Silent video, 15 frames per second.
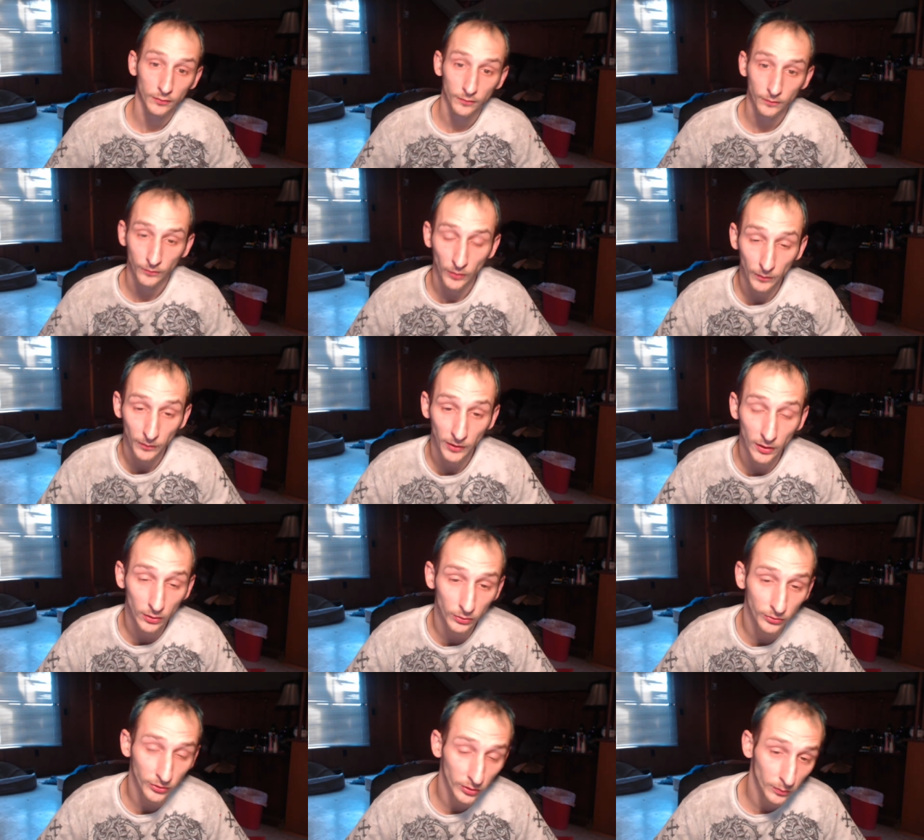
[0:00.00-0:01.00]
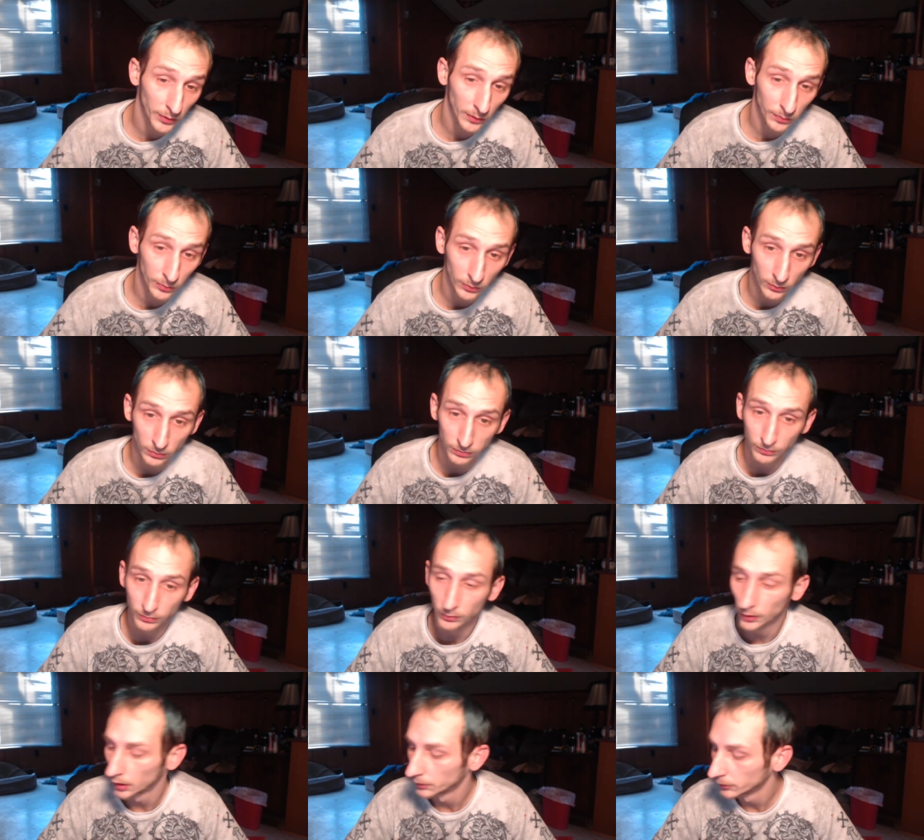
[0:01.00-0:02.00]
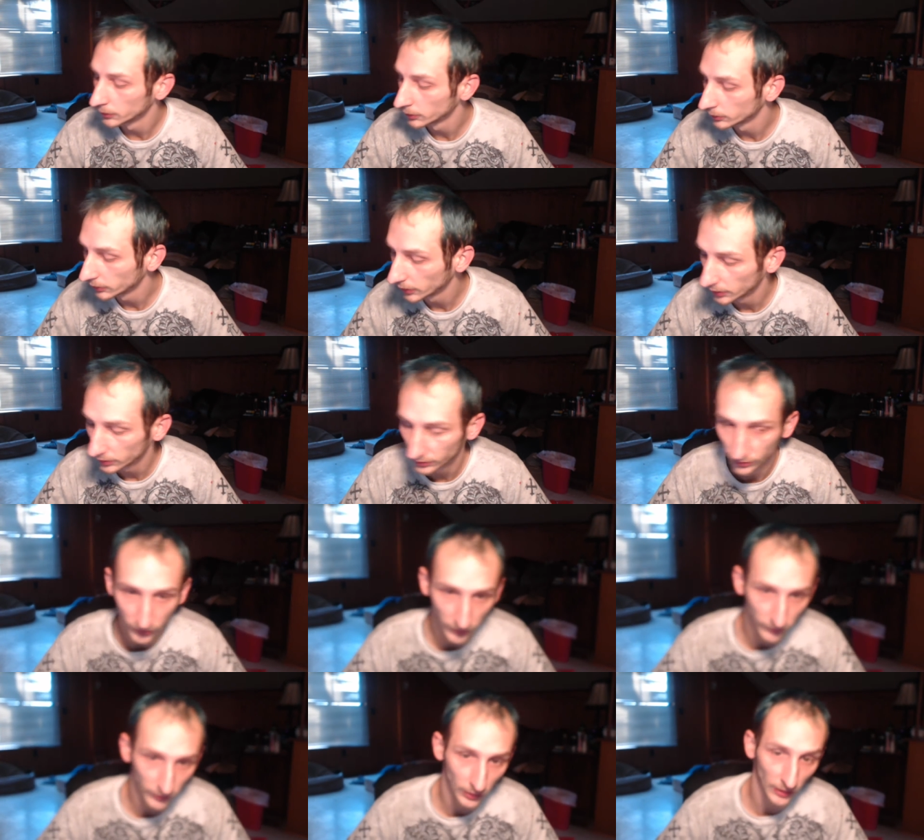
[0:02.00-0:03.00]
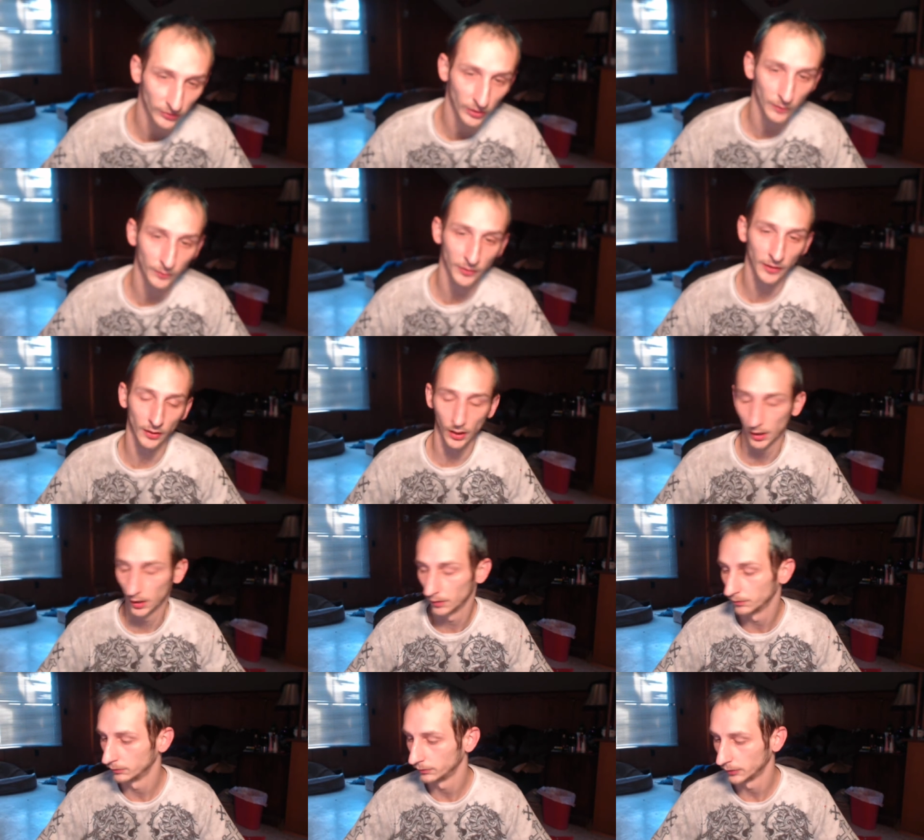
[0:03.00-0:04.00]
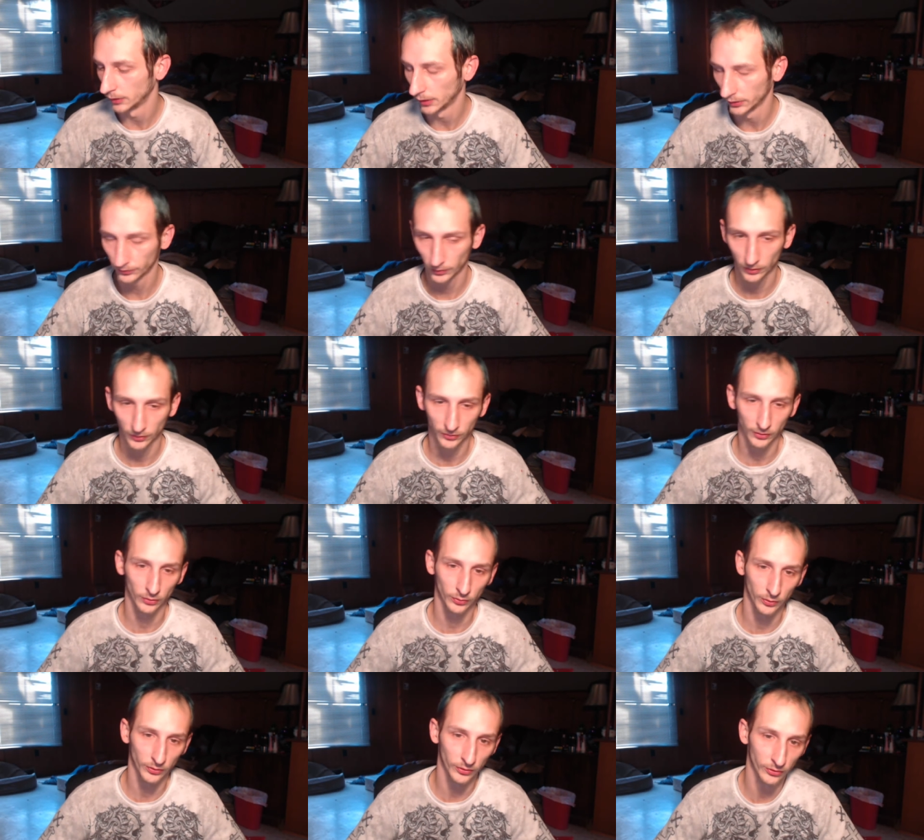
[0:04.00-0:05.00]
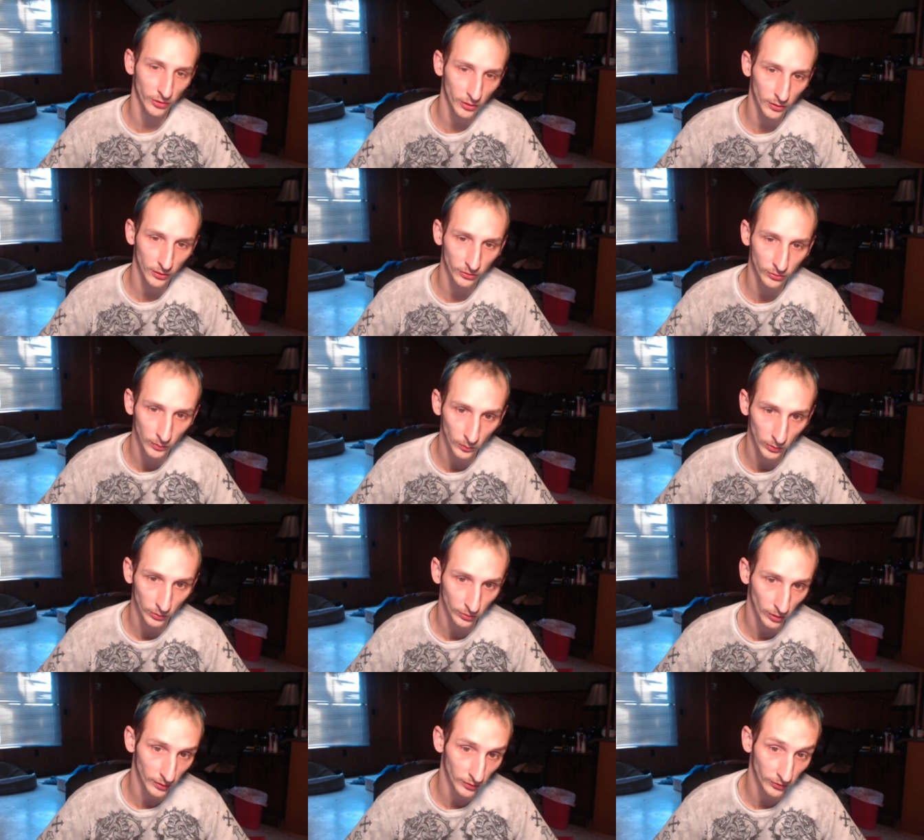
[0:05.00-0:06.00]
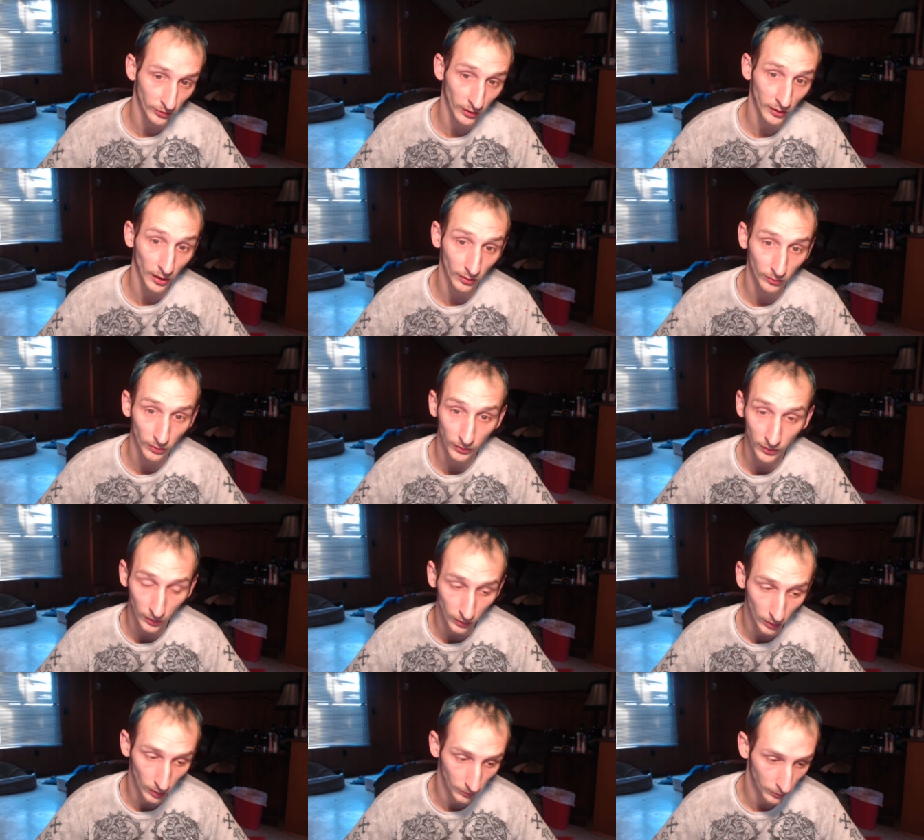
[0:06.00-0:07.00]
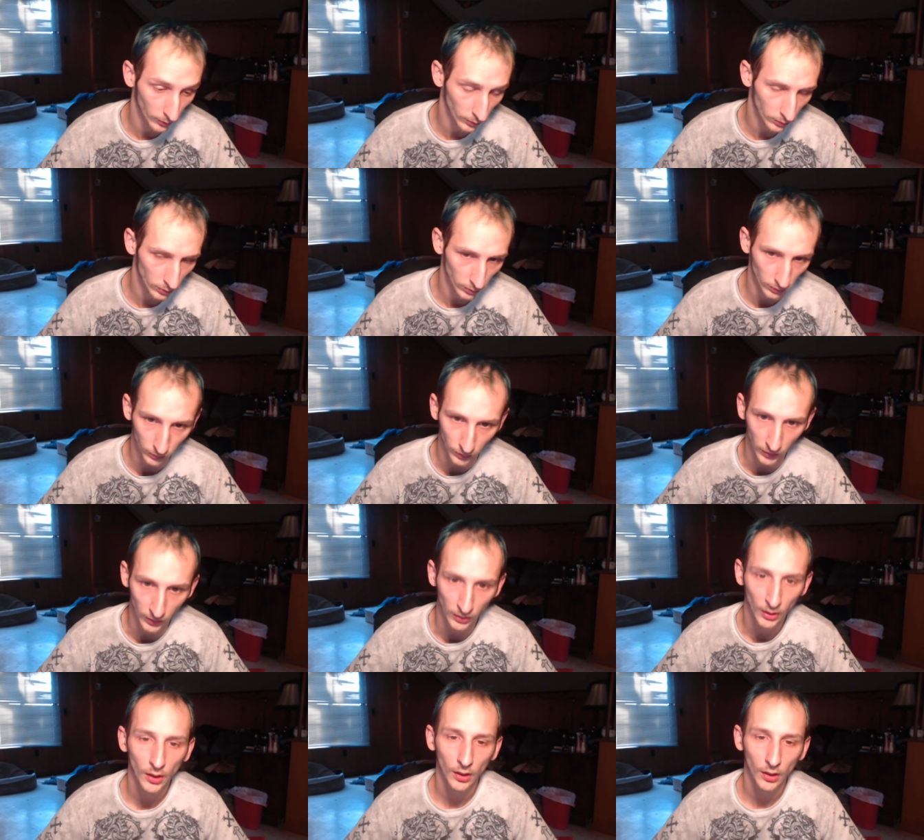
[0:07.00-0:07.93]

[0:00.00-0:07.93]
From the Eagle to the People, I'm here today just to give you guys an update. Um, as far as it goes with the charity stream, we're trying to set everything up currently.